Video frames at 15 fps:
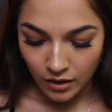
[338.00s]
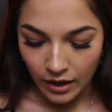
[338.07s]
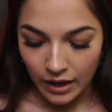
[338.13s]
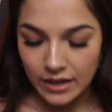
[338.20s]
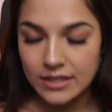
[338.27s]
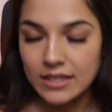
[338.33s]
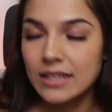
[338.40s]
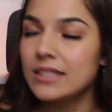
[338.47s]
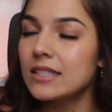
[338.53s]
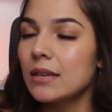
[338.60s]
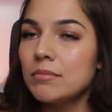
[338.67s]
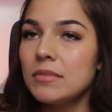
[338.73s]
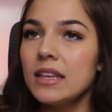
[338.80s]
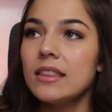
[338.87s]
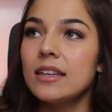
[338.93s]
And it's like
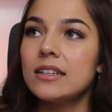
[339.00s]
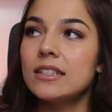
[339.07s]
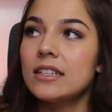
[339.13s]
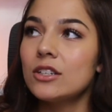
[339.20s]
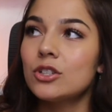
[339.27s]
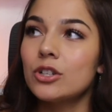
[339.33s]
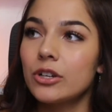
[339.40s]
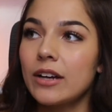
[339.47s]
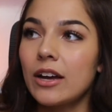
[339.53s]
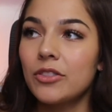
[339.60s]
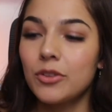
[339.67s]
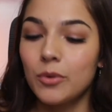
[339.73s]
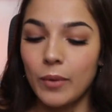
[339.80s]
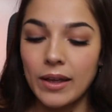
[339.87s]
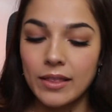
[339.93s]
something that didn't turn out
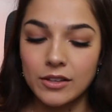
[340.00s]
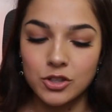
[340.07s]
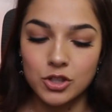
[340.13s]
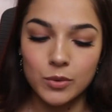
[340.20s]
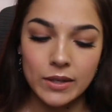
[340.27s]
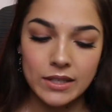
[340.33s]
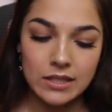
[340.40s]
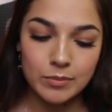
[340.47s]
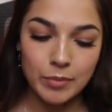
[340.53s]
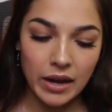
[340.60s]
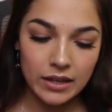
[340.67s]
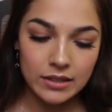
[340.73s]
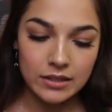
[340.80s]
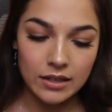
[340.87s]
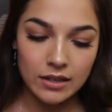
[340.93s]
the way that you
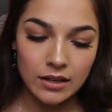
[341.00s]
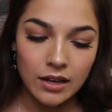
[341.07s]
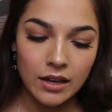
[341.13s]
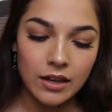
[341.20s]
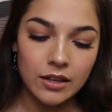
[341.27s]
expected.